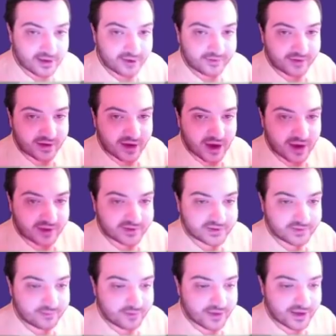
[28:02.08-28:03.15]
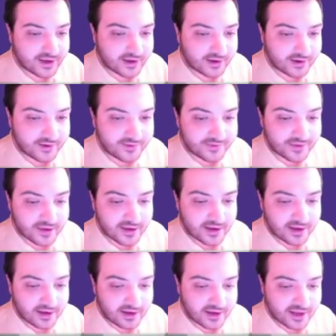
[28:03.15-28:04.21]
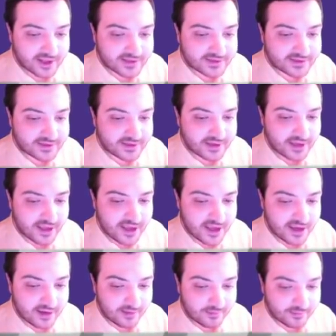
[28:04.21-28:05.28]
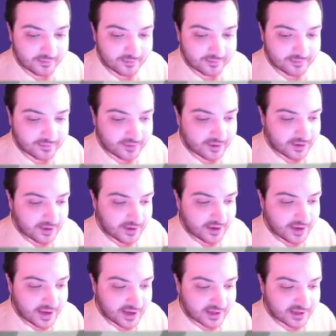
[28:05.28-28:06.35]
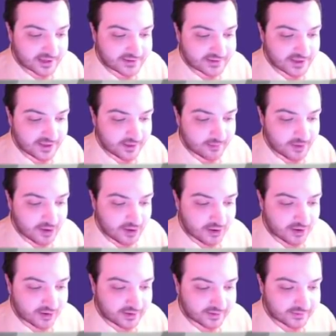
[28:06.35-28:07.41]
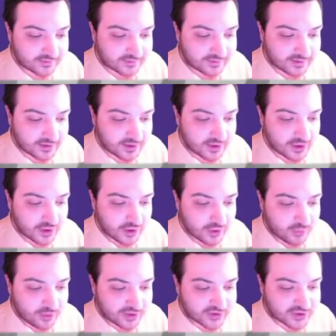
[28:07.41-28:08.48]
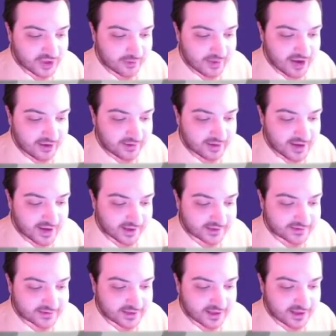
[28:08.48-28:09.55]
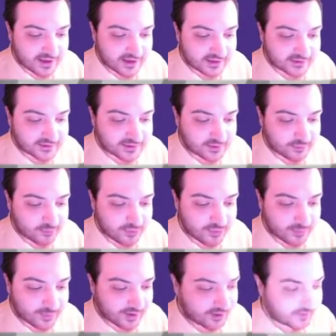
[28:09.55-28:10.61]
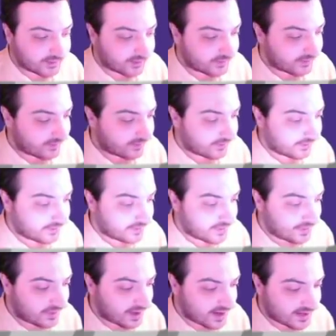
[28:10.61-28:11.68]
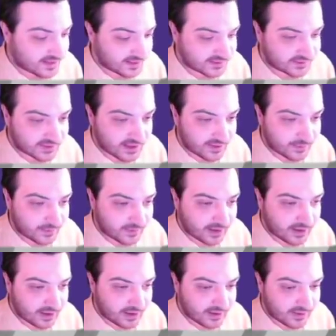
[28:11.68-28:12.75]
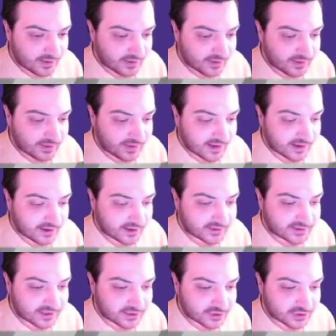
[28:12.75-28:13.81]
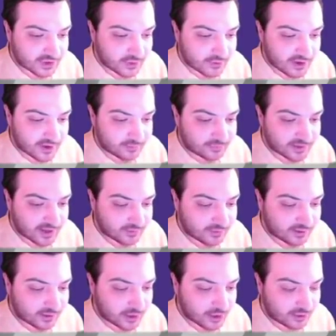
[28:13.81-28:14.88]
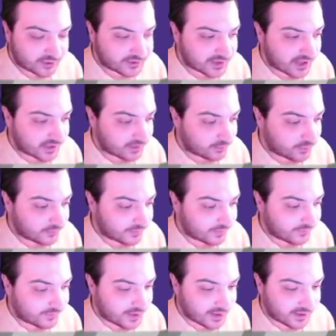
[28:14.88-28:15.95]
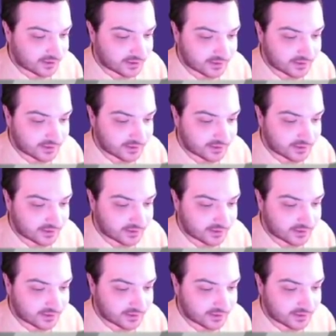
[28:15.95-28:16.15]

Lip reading: The concept being, let's hit him, and let's hit him hard. What's come out next is perfect. Knight takes the e3, then essentially white played alongside the move of king.